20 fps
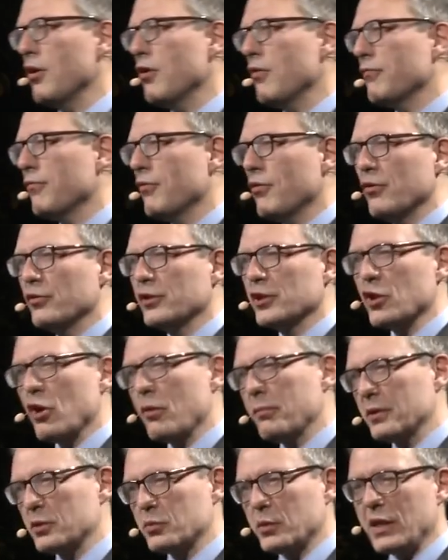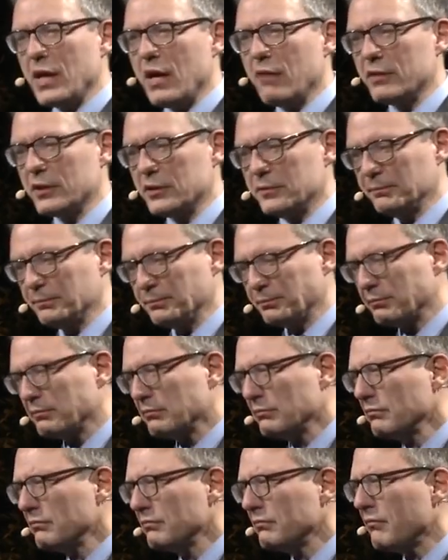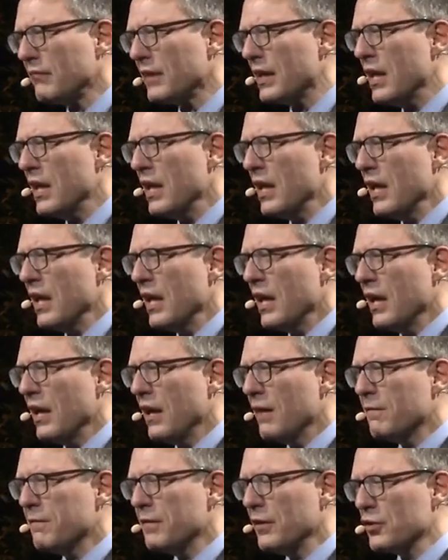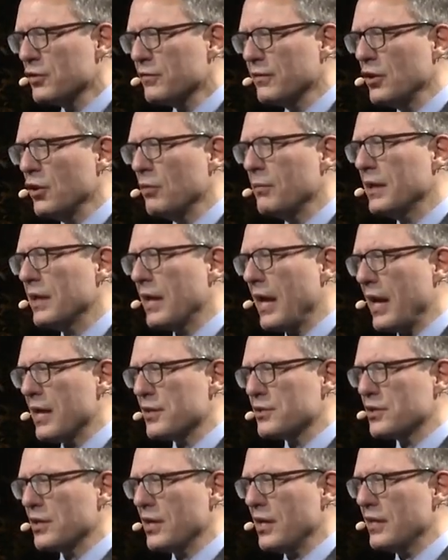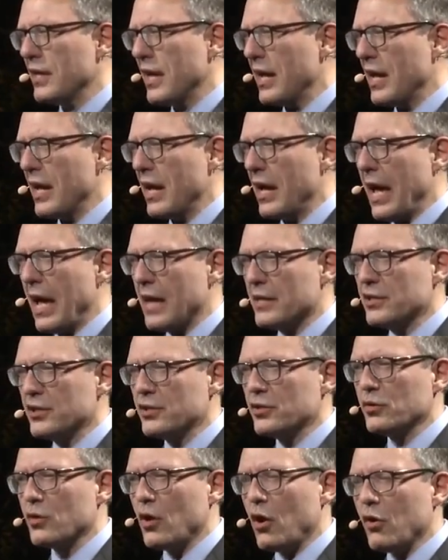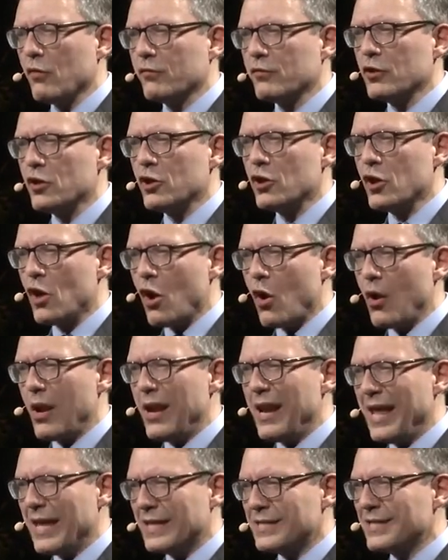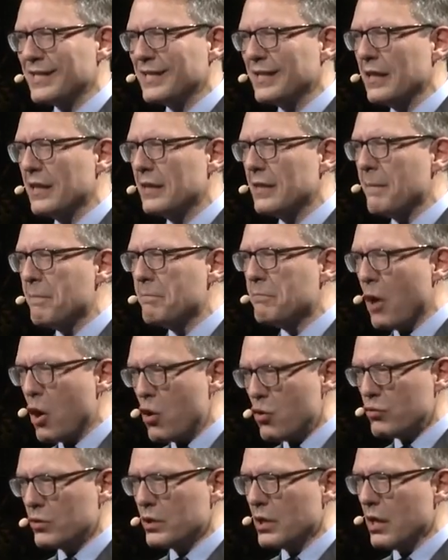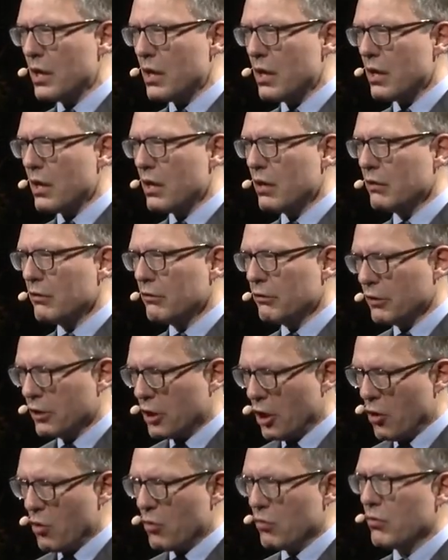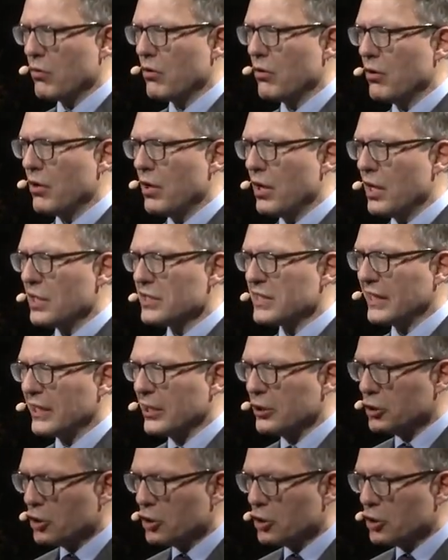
of all the topics we covered. Philosophy normally has that attitude of not letting the bone go. It's like a